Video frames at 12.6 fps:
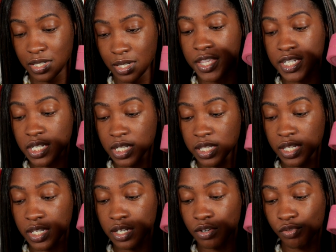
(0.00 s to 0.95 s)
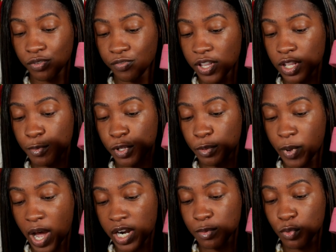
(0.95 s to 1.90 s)
This clean, refillable
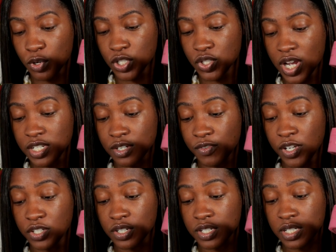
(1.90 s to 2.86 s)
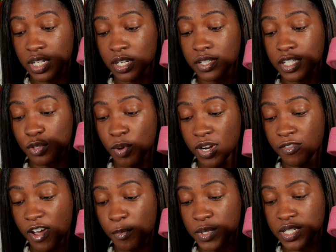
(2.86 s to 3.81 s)
body moisturizer features nearly
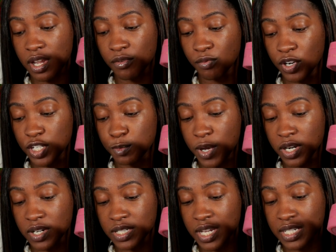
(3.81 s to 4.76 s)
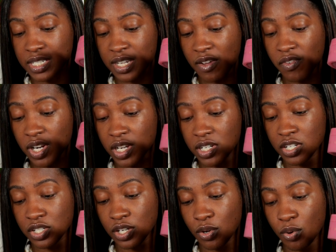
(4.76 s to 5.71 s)
25% rich butters and 7
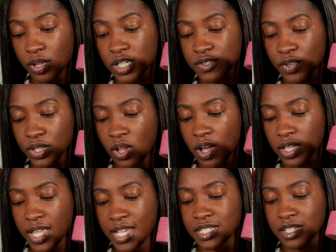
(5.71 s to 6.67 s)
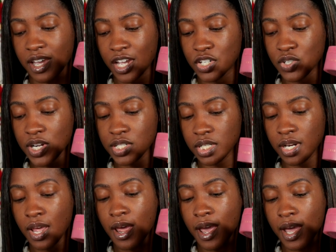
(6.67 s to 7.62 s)
conditioning oils for long-lasting
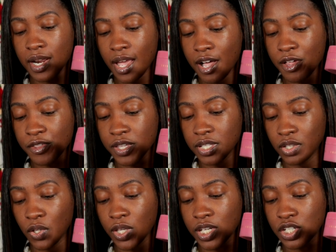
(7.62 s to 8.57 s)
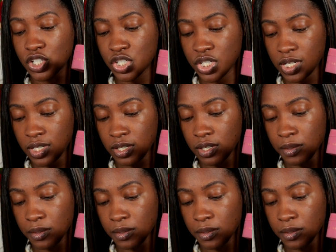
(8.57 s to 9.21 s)
hydration and a healthy-looking sheen.